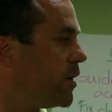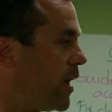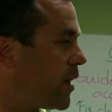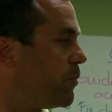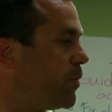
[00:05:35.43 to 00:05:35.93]

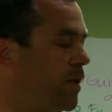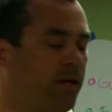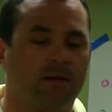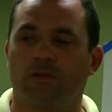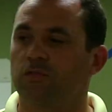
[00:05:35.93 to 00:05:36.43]
that could
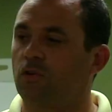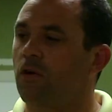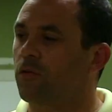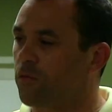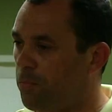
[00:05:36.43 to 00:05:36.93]
begin to
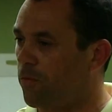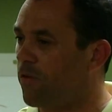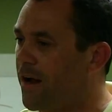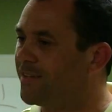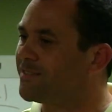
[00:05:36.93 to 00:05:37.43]
start to
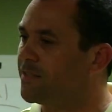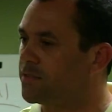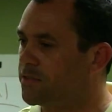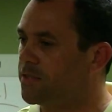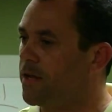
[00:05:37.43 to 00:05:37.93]
provide a sense
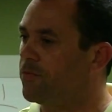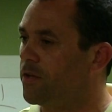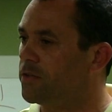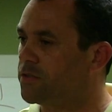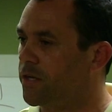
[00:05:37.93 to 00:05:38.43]
of safety
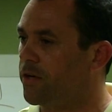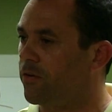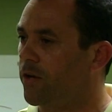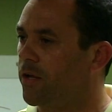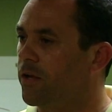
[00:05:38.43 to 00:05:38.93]
and security.